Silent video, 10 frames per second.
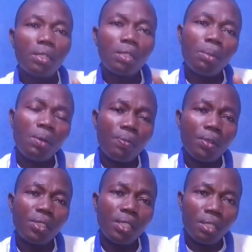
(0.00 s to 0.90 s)

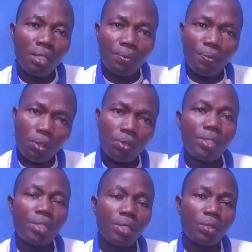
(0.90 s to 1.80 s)
the fourth
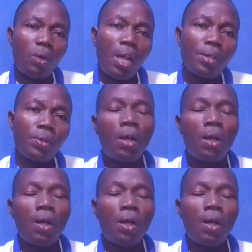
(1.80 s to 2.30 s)
reason why you